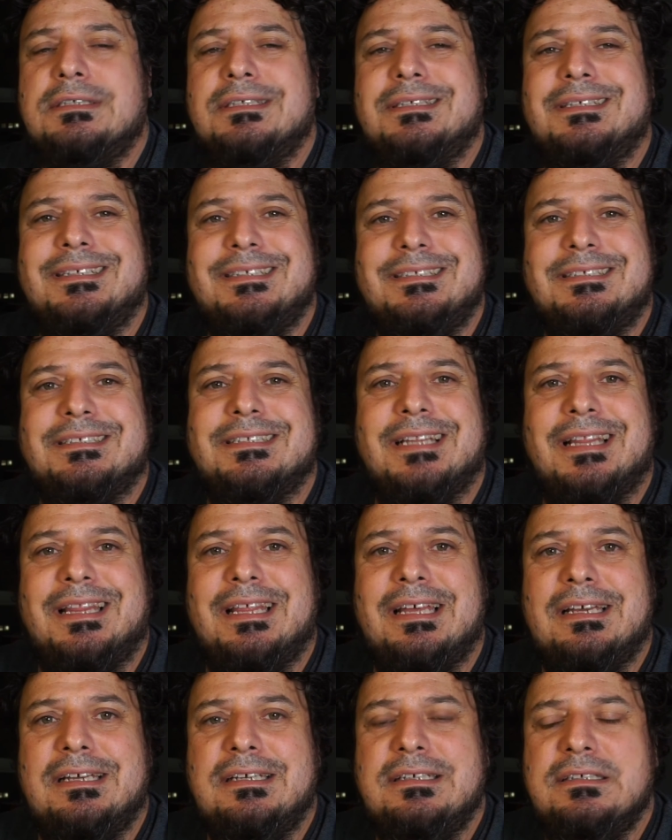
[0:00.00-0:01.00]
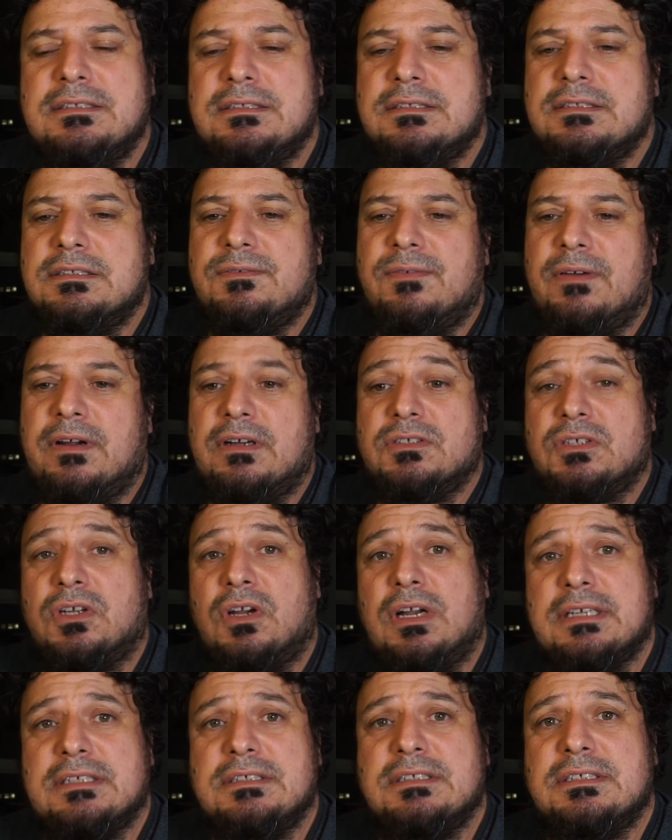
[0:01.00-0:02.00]
isn't there as far as I
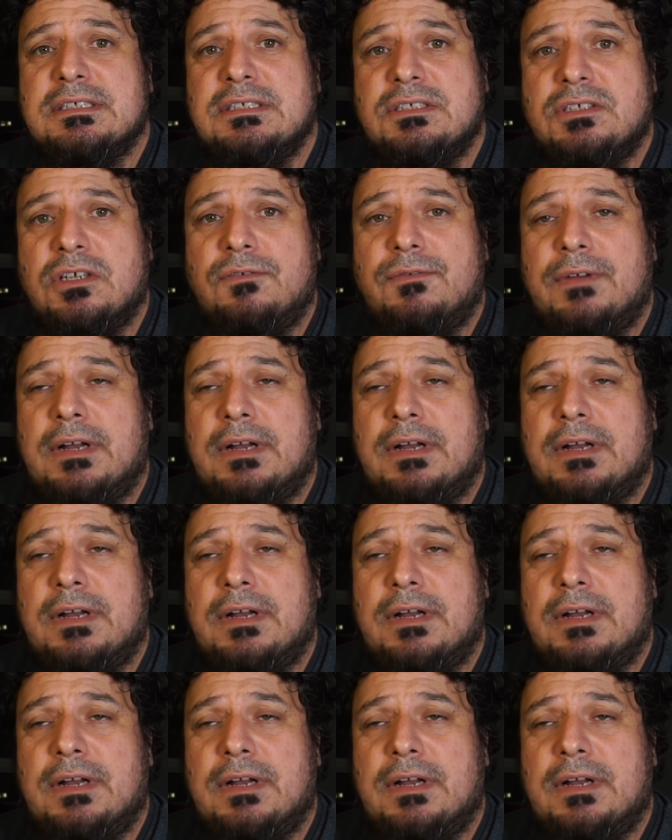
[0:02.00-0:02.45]
can see so far.